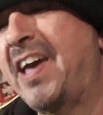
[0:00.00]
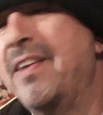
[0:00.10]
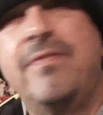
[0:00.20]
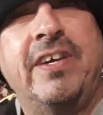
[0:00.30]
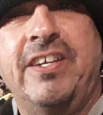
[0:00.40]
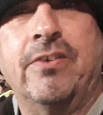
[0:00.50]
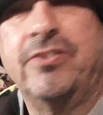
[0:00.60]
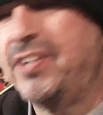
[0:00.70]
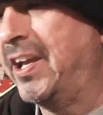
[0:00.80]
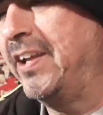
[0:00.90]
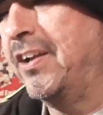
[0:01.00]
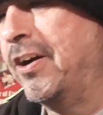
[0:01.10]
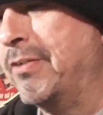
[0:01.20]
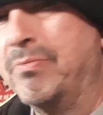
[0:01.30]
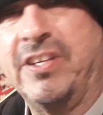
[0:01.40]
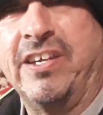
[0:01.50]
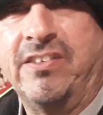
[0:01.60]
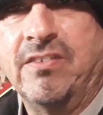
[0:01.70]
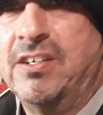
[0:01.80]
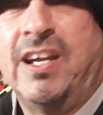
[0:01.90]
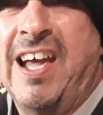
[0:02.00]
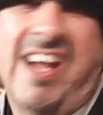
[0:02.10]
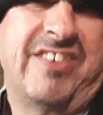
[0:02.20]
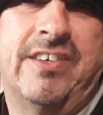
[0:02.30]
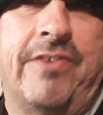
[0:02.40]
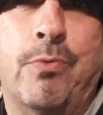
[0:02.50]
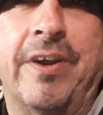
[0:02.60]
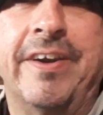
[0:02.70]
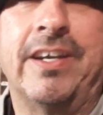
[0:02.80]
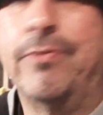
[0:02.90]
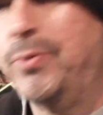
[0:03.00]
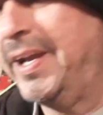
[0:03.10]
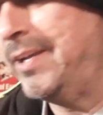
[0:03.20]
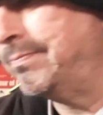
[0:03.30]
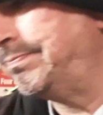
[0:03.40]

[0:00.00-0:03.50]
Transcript: had a video saying he had stuff he wanted to give away.